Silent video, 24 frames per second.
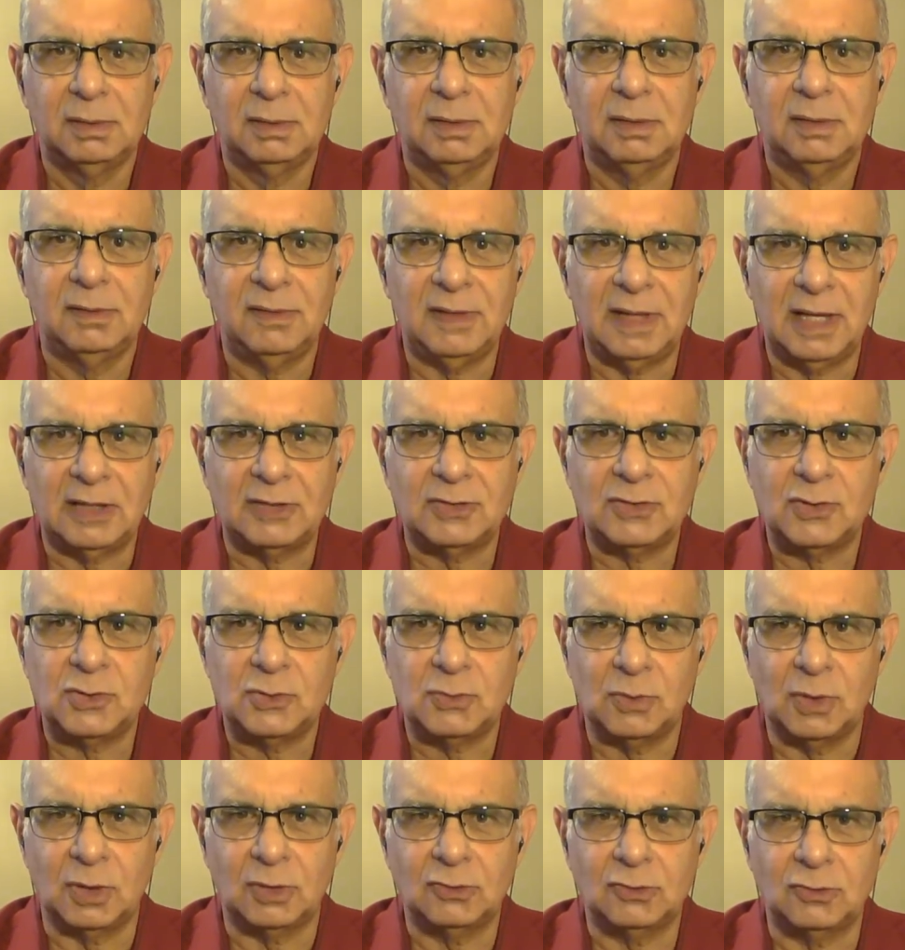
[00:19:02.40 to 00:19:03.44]
that
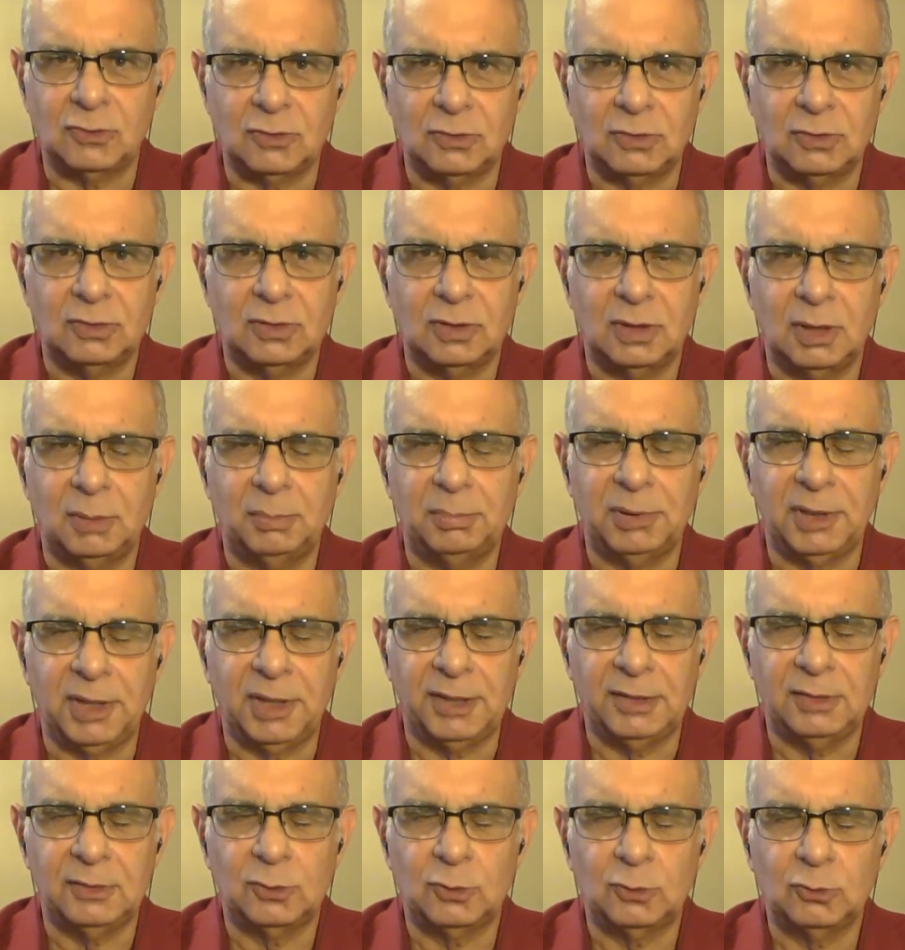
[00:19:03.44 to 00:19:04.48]
structure,
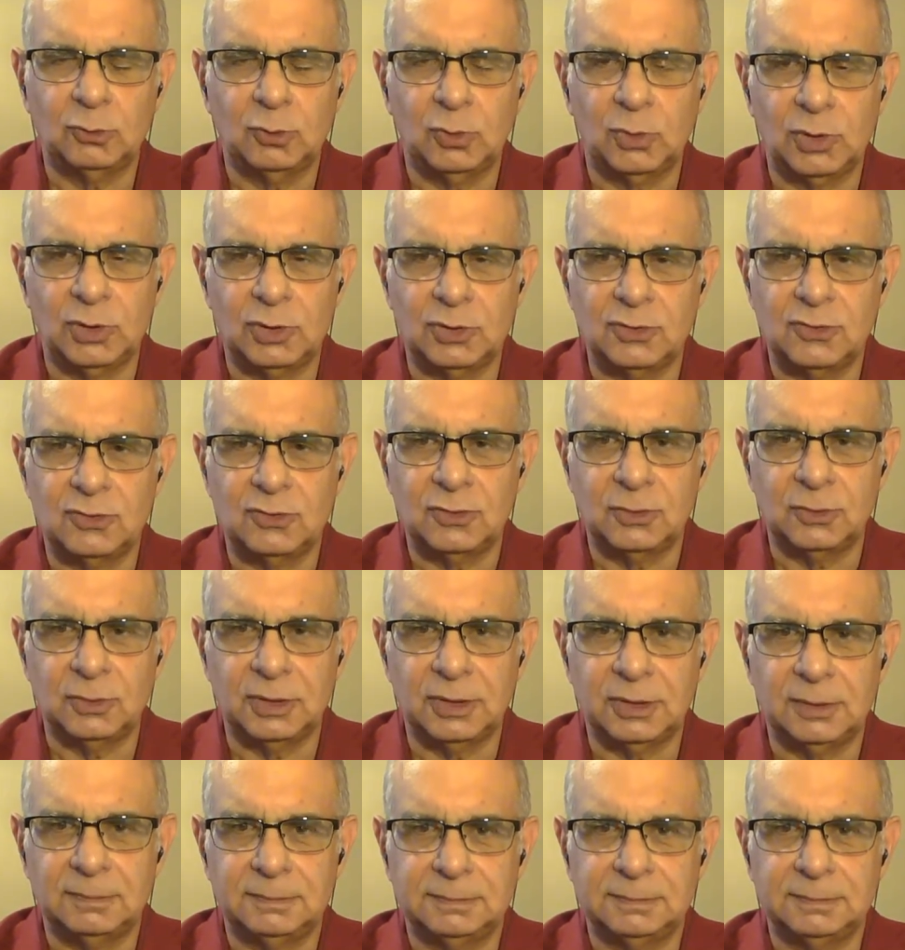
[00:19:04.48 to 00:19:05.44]
apply those words to it.